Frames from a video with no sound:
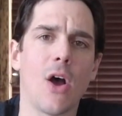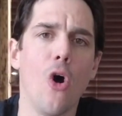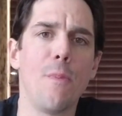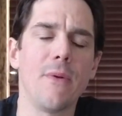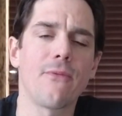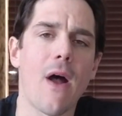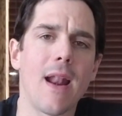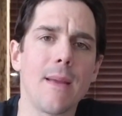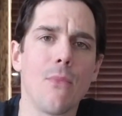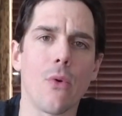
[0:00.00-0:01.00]
open
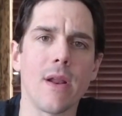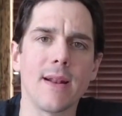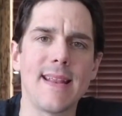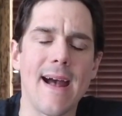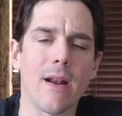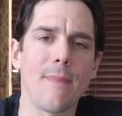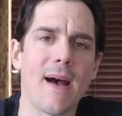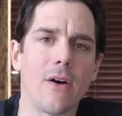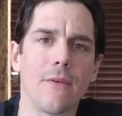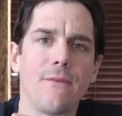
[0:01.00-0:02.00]
Friday morning down
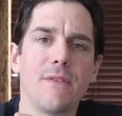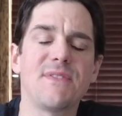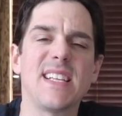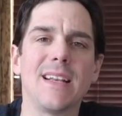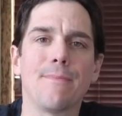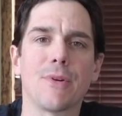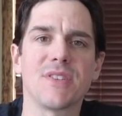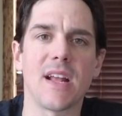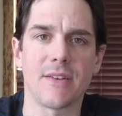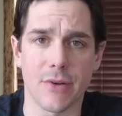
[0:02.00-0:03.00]
about
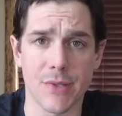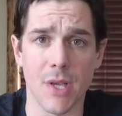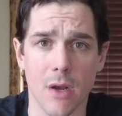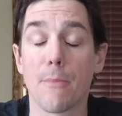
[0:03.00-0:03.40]
15% or so.